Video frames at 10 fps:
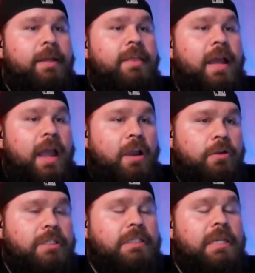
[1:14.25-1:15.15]
the
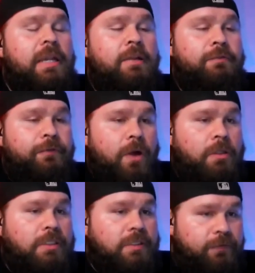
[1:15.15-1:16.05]
heresy and
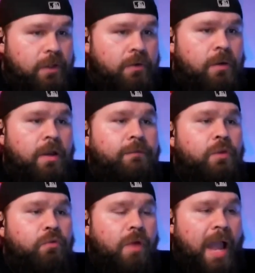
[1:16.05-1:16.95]
false view of
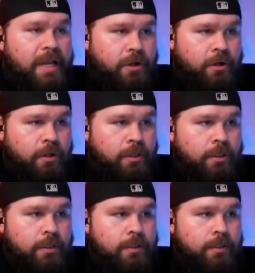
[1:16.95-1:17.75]
the writer